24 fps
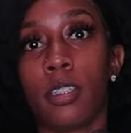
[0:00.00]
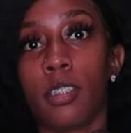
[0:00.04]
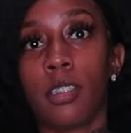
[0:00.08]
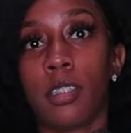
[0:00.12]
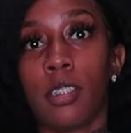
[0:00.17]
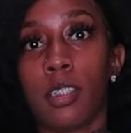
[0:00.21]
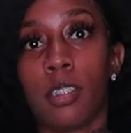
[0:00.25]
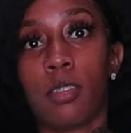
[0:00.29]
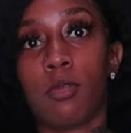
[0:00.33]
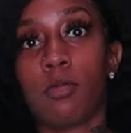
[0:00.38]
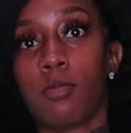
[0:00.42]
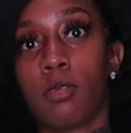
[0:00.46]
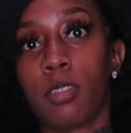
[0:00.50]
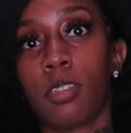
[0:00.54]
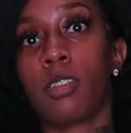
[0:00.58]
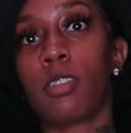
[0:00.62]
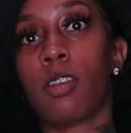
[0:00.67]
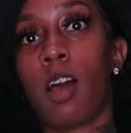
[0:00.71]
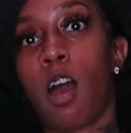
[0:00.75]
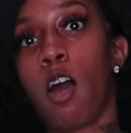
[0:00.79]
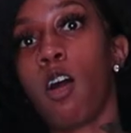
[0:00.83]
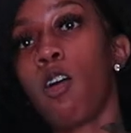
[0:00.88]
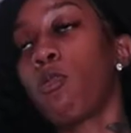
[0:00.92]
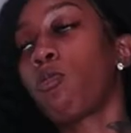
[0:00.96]
this is
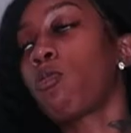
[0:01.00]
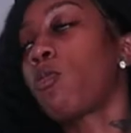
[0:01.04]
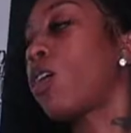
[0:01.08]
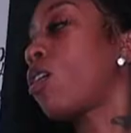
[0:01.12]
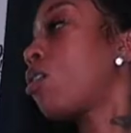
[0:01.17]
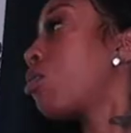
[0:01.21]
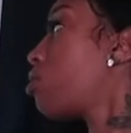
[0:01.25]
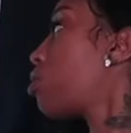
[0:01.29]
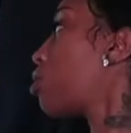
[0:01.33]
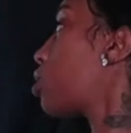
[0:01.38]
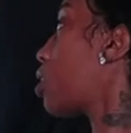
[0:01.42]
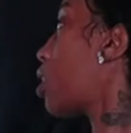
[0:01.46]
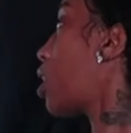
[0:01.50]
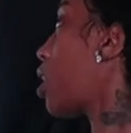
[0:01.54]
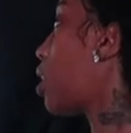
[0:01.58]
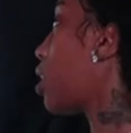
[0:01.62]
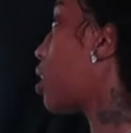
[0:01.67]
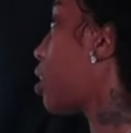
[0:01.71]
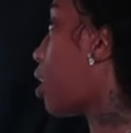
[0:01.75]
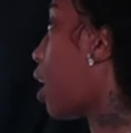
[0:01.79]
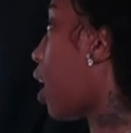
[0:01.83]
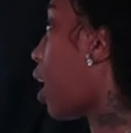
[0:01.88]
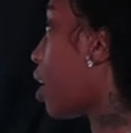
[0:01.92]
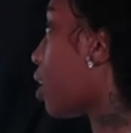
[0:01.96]
just all wrong.
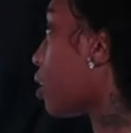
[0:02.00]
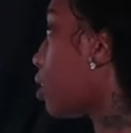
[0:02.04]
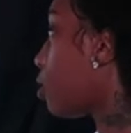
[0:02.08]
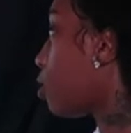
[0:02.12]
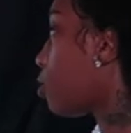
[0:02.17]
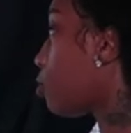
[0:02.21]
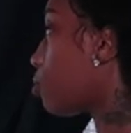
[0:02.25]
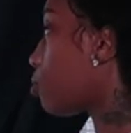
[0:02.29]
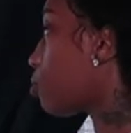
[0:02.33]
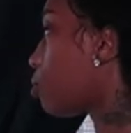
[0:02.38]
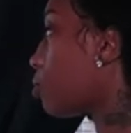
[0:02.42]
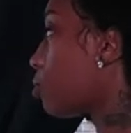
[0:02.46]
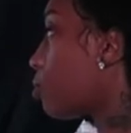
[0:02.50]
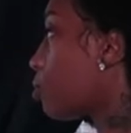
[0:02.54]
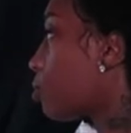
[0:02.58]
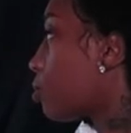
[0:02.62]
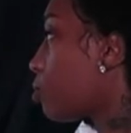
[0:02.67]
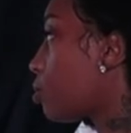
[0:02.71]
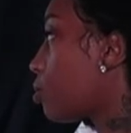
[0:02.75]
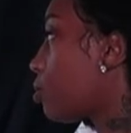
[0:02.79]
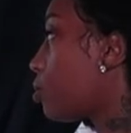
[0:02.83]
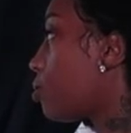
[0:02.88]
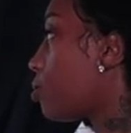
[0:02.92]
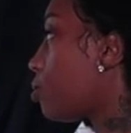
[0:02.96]
Like, I
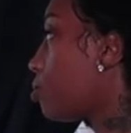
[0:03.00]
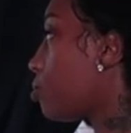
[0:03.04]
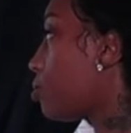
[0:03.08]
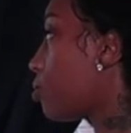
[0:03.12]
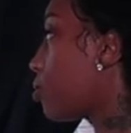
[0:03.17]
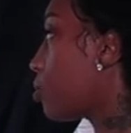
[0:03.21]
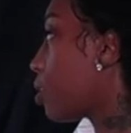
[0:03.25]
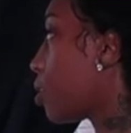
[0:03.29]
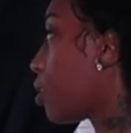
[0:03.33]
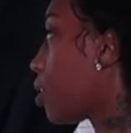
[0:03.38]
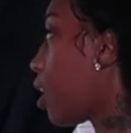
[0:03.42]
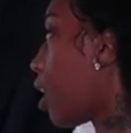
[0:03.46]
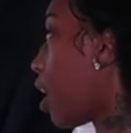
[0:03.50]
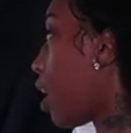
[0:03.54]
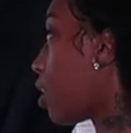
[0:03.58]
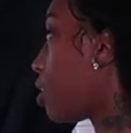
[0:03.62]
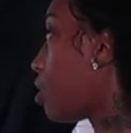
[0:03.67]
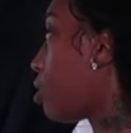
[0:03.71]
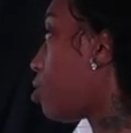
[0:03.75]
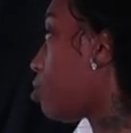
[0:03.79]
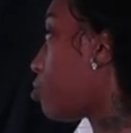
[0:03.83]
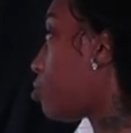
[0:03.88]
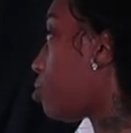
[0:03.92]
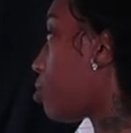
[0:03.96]

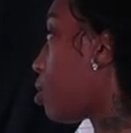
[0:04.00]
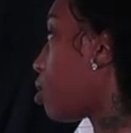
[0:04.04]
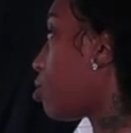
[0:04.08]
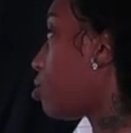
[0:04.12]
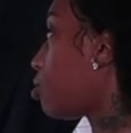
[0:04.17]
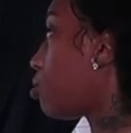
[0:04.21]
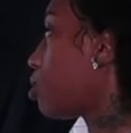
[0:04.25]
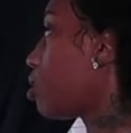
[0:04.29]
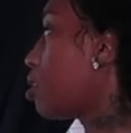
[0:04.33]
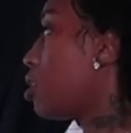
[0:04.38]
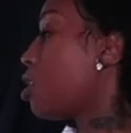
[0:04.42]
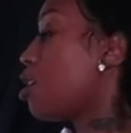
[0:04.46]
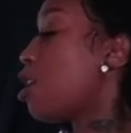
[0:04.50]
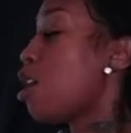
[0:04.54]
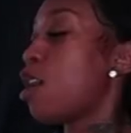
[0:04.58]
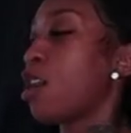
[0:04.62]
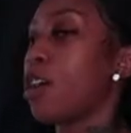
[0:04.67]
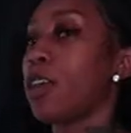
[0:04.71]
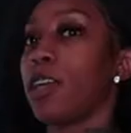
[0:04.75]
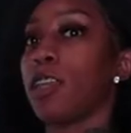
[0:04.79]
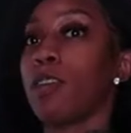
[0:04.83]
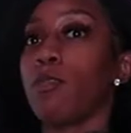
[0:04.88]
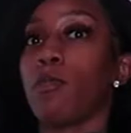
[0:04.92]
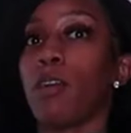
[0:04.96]
don't know.
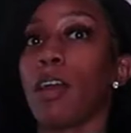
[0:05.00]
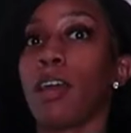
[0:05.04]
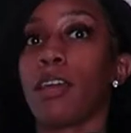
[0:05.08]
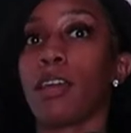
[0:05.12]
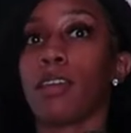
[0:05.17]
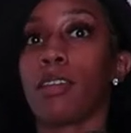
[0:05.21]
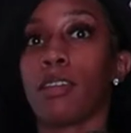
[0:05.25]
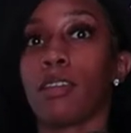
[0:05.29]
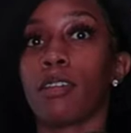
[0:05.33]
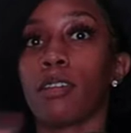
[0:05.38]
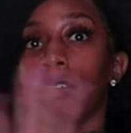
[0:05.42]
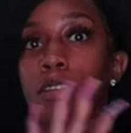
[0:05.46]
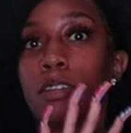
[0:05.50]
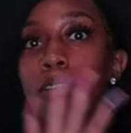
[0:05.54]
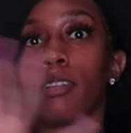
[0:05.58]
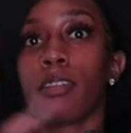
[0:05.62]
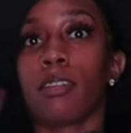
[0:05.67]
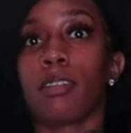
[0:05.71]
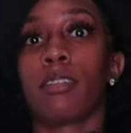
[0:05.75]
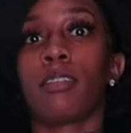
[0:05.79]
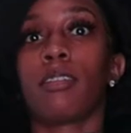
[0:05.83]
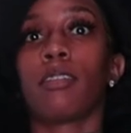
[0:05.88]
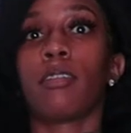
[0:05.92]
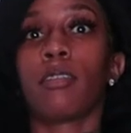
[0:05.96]
Anyway,
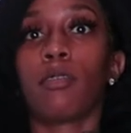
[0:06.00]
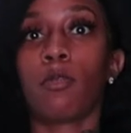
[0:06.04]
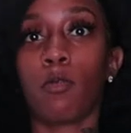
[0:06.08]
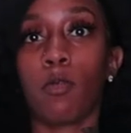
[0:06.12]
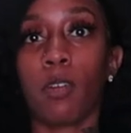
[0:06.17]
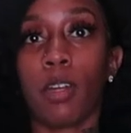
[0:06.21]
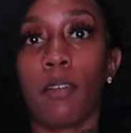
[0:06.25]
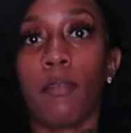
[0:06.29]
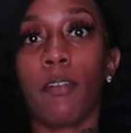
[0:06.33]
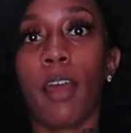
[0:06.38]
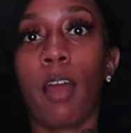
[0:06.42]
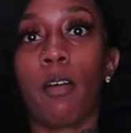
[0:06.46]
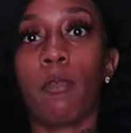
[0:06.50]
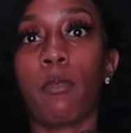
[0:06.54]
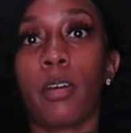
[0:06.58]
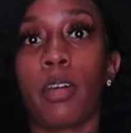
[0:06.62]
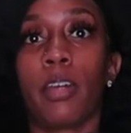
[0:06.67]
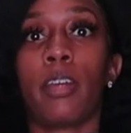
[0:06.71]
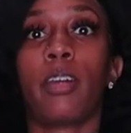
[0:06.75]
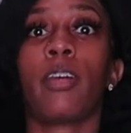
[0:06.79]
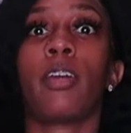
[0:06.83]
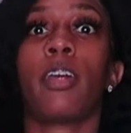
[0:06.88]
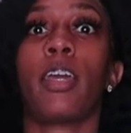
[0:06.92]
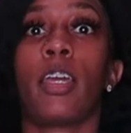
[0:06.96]
whenever I
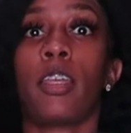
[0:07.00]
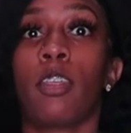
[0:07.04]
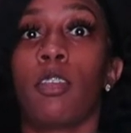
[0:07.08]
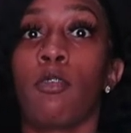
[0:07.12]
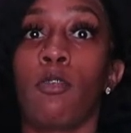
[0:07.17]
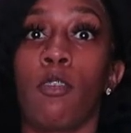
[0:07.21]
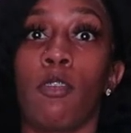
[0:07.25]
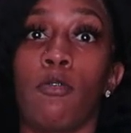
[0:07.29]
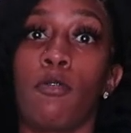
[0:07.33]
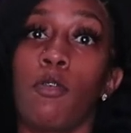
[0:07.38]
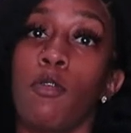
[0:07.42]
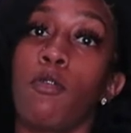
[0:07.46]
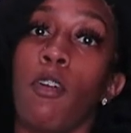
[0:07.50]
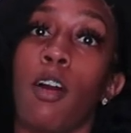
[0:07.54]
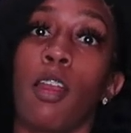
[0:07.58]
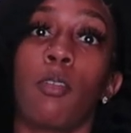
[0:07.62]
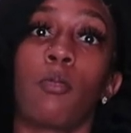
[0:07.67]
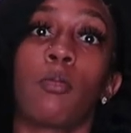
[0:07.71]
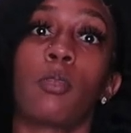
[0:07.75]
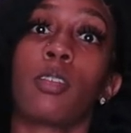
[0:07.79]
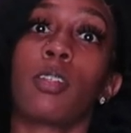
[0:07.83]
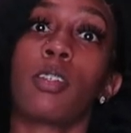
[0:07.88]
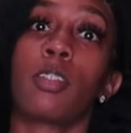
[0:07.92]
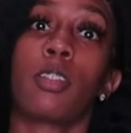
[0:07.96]
wear it, and if you
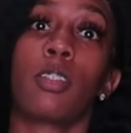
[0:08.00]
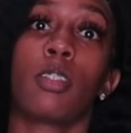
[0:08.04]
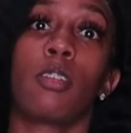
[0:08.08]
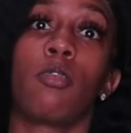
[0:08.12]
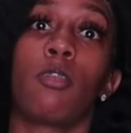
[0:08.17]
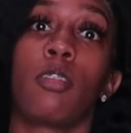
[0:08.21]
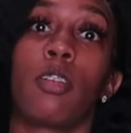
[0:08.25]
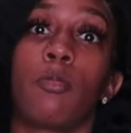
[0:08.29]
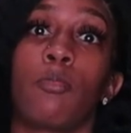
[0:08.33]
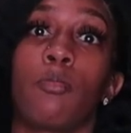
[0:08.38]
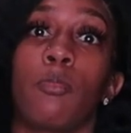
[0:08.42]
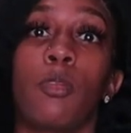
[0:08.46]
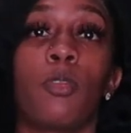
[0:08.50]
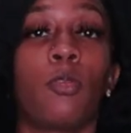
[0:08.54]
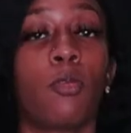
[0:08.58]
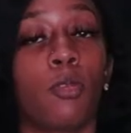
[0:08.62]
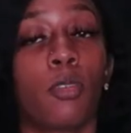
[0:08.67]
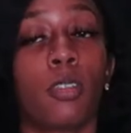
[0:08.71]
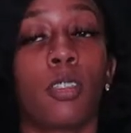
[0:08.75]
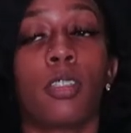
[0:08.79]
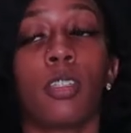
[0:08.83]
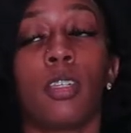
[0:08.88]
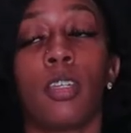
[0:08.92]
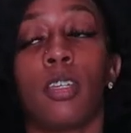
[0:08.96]
follow me on Instagram,
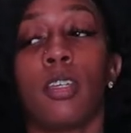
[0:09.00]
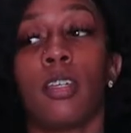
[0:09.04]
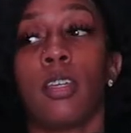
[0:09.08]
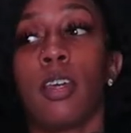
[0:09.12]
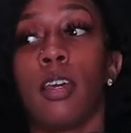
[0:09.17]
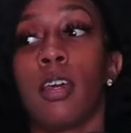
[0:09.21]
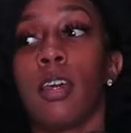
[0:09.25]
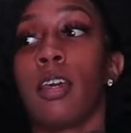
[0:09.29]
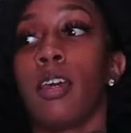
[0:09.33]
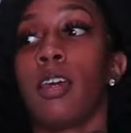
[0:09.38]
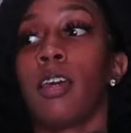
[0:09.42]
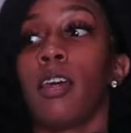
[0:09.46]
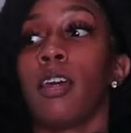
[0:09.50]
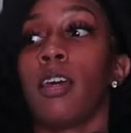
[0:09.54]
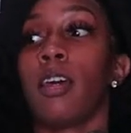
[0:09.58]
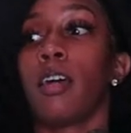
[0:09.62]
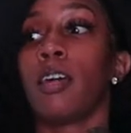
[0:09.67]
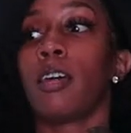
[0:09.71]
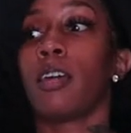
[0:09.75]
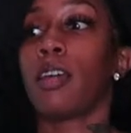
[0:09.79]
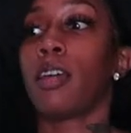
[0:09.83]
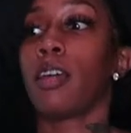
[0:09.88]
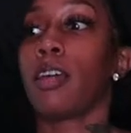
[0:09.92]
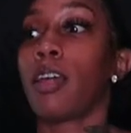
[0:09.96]
you'll see
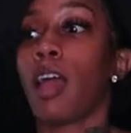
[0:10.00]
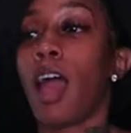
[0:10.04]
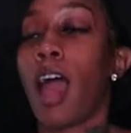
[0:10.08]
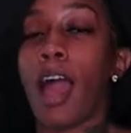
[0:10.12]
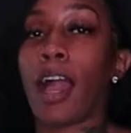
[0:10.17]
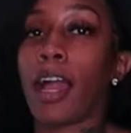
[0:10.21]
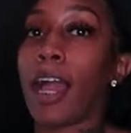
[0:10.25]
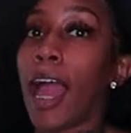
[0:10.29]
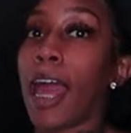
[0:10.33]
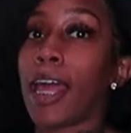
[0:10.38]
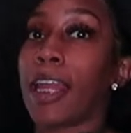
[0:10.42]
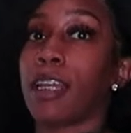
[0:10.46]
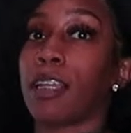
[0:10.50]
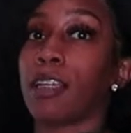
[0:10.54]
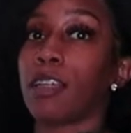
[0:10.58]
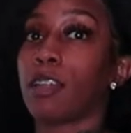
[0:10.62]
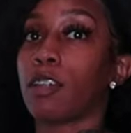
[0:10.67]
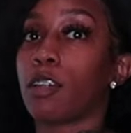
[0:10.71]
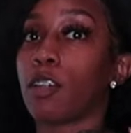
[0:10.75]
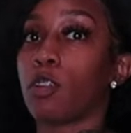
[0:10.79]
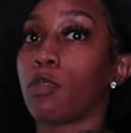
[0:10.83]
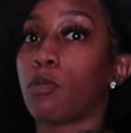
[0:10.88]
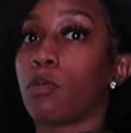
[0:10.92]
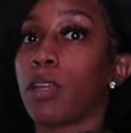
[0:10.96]
I got
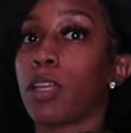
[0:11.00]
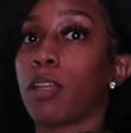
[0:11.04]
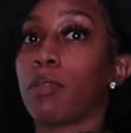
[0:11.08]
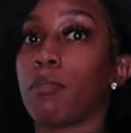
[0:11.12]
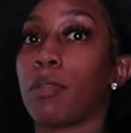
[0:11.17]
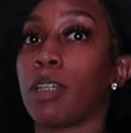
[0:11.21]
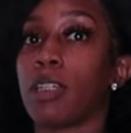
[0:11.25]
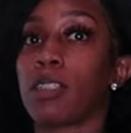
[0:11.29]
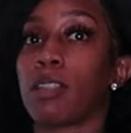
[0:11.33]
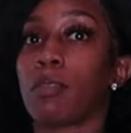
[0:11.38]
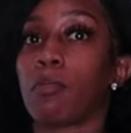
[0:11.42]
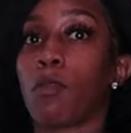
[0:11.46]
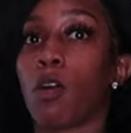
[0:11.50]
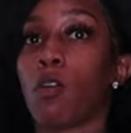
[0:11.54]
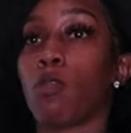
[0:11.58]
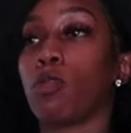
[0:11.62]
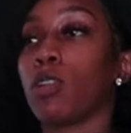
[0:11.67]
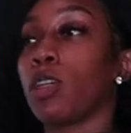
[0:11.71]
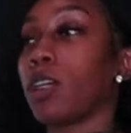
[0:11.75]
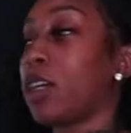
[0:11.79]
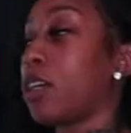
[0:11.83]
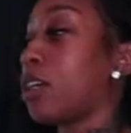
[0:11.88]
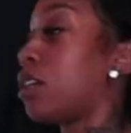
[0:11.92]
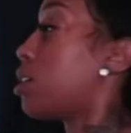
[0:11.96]
it correct, because I'm
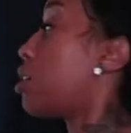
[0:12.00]
gonna look